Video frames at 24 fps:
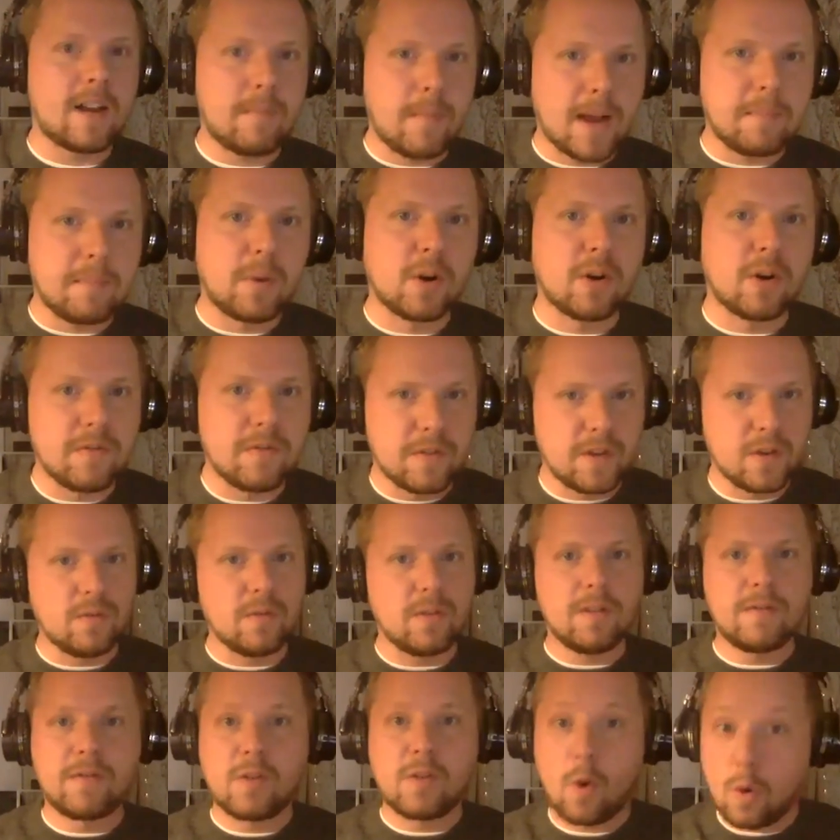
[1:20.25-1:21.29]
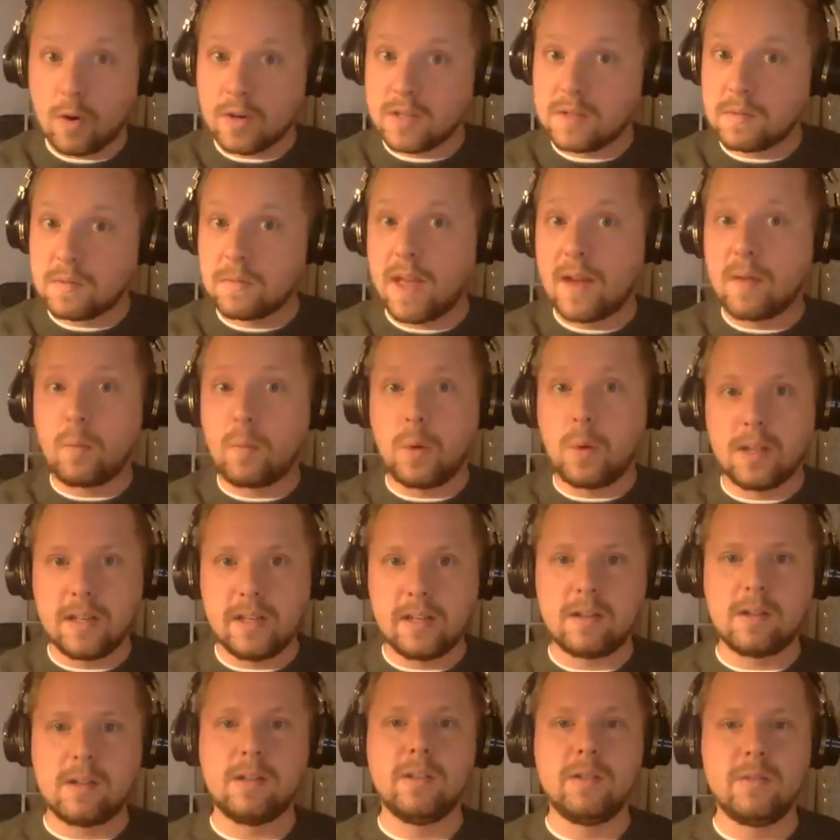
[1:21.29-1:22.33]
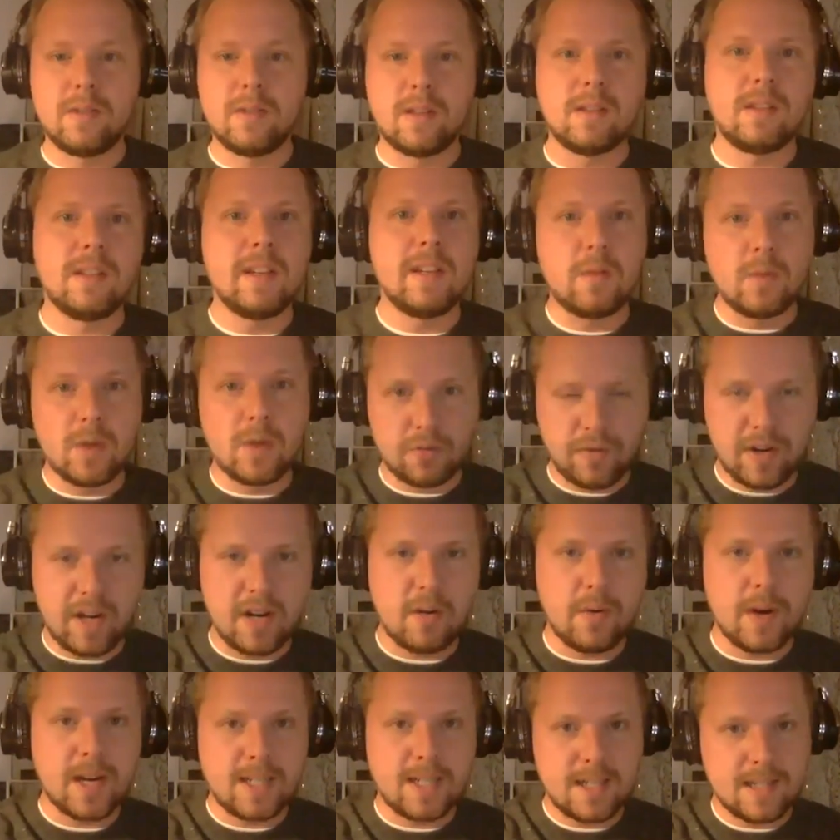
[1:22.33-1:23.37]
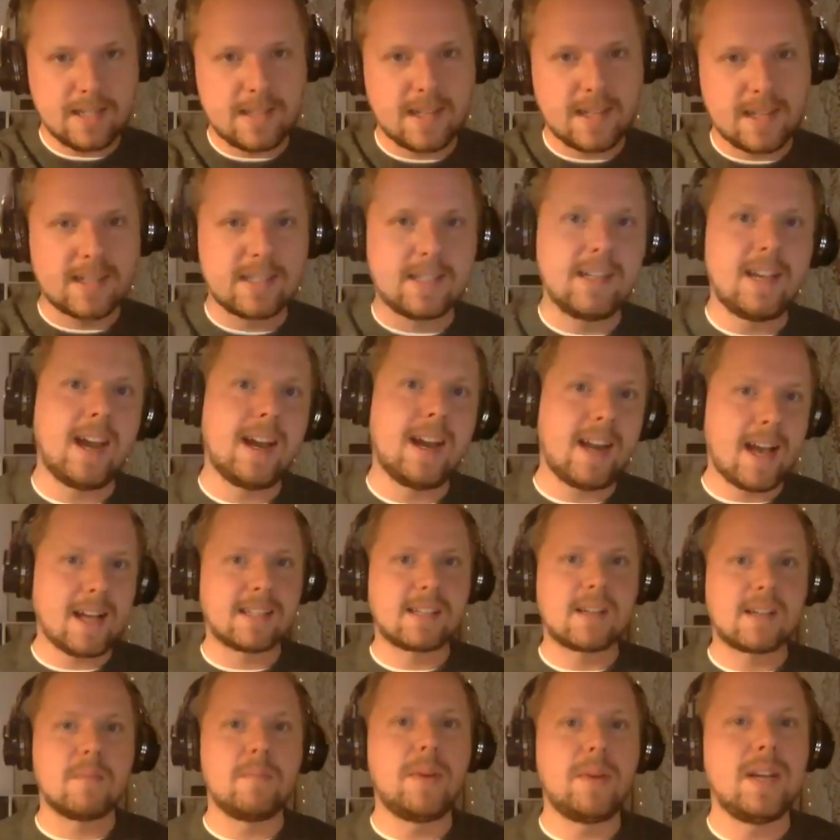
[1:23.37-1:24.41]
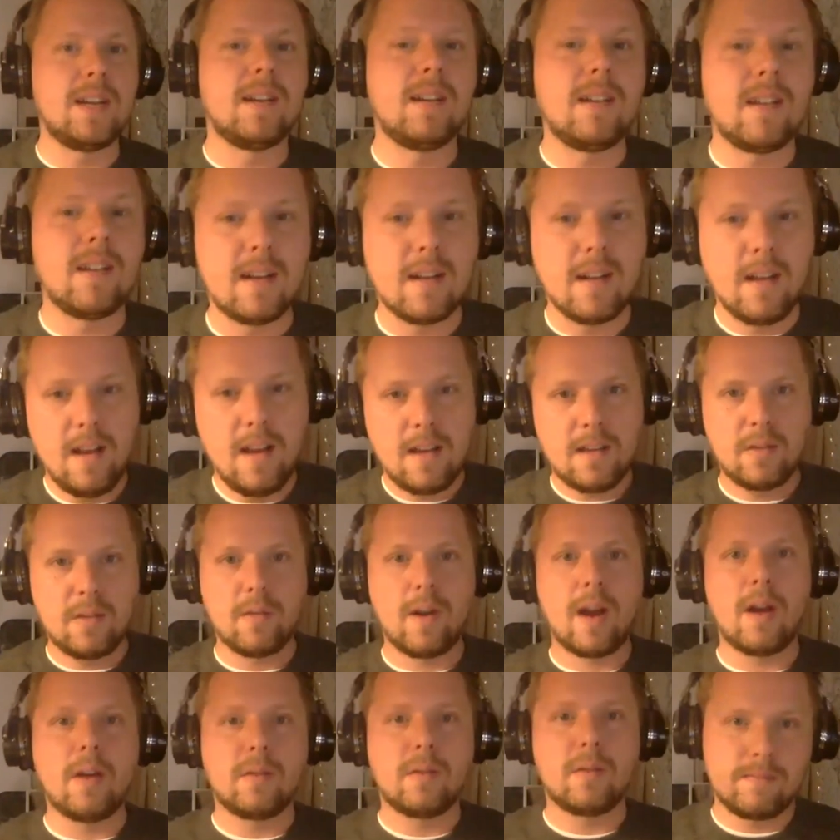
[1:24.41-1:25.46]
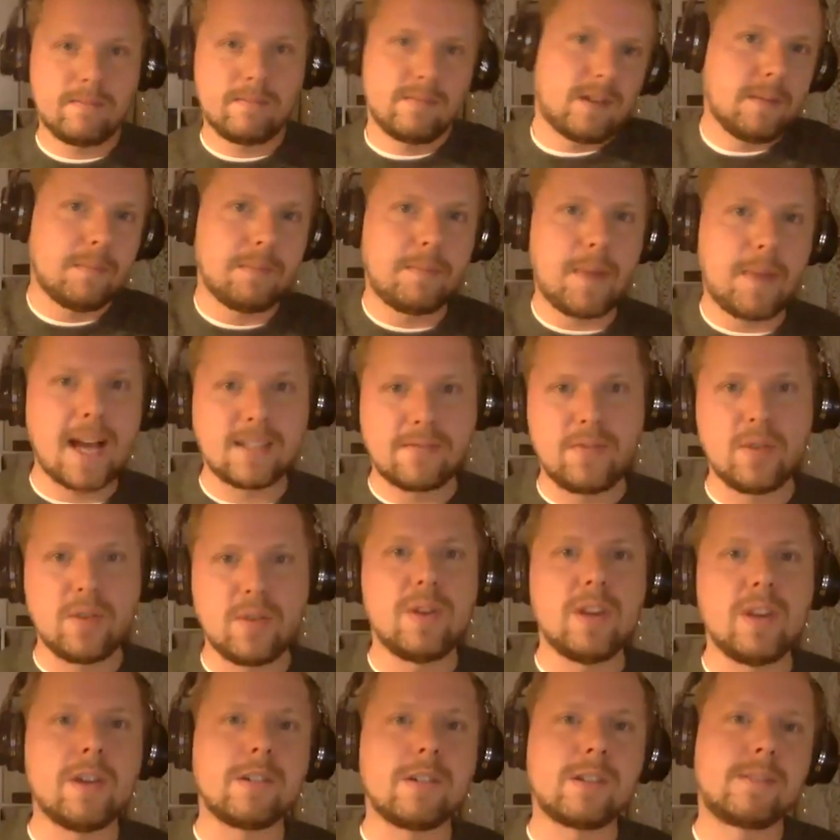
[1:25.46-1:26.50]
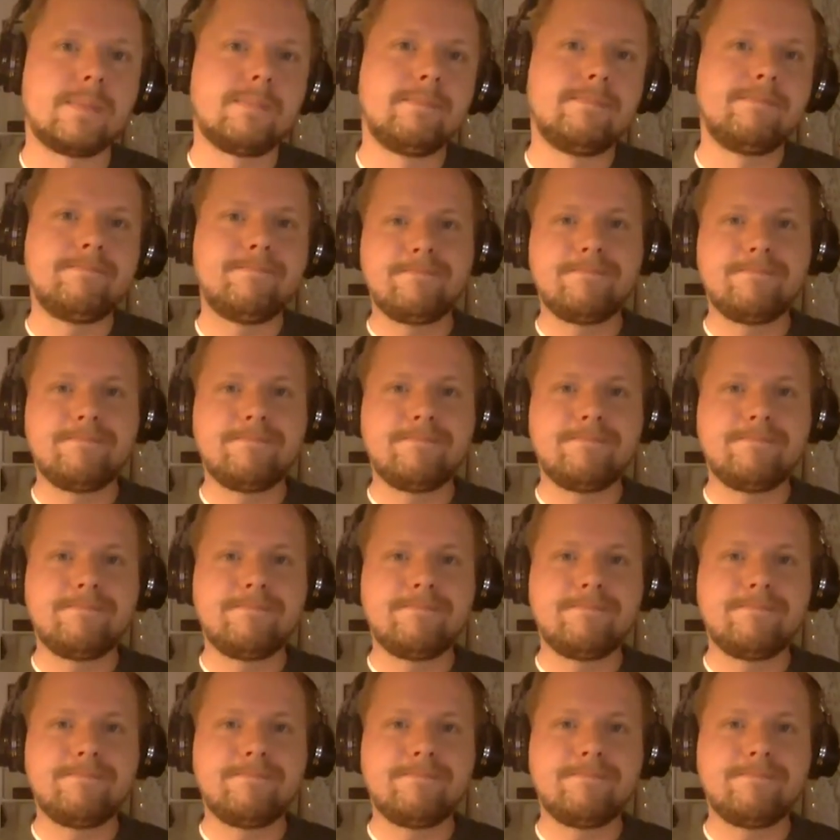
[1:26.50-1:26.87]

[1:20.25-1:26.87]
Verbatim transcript: of my purview, of course, then will include the league, which Reno eighteen sixty-eight has competed in throughout the past few years.